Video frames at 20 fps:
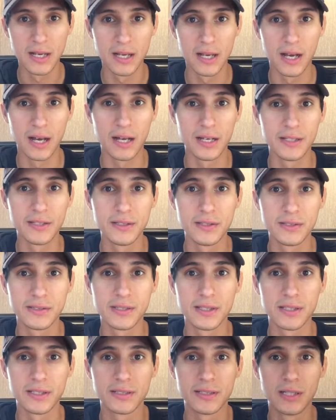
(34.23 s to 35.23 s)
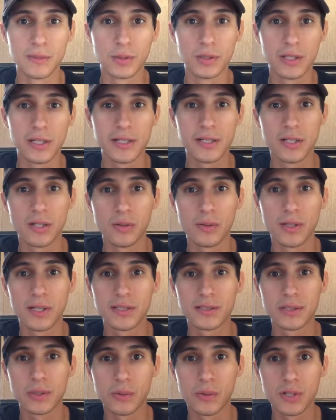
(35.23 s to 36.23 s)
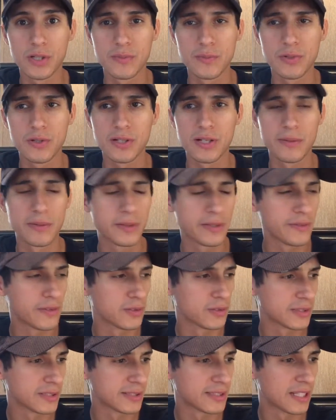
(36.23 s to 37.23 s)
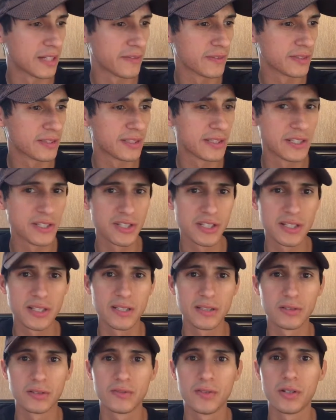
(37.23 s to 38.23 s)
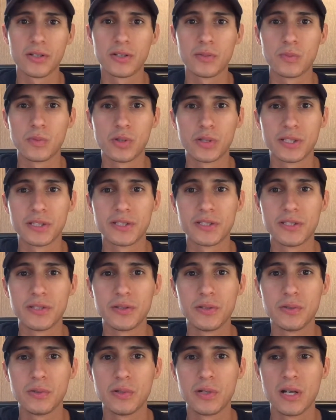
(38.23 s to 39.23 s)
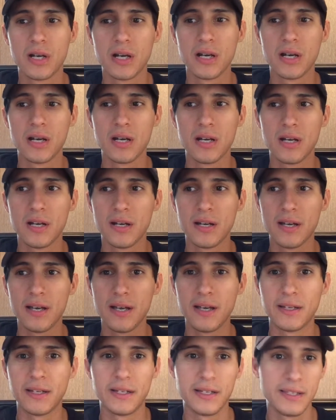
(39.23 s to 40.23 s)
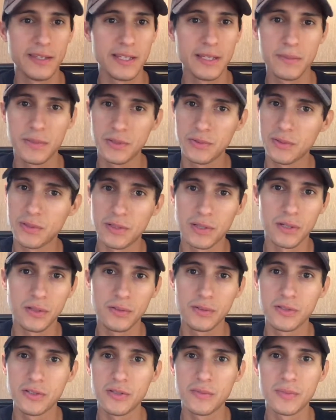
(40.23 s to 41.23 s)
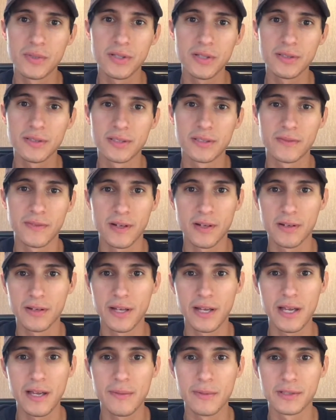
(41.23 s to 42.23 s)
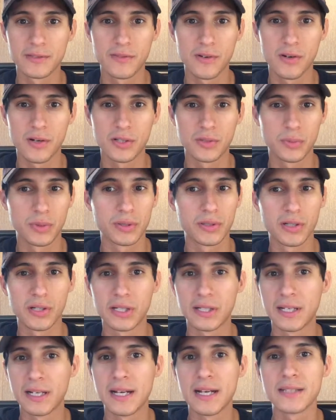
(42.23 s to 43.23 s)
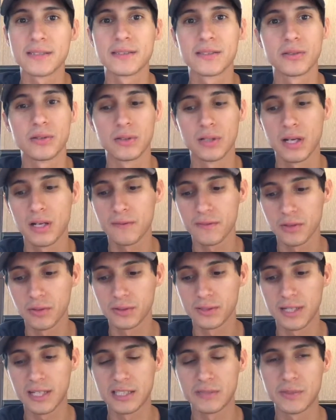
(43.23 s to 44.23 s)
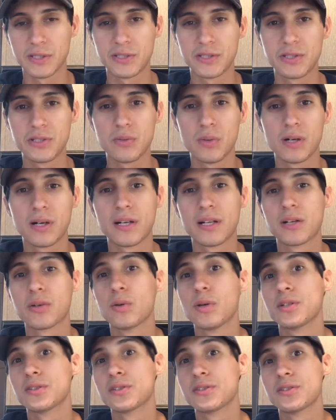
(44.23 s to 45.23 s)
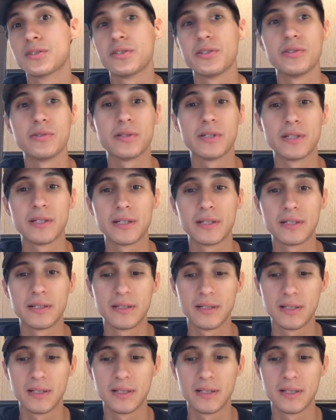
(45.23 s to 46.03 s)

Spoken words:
I used the AAOS Orange book. I believe it was the 7th edition. It was volume 1 and 2. And anything between those two books is fair game as far as what they're going to ask. So a lot of folks ask me too, what kind of questions do you get?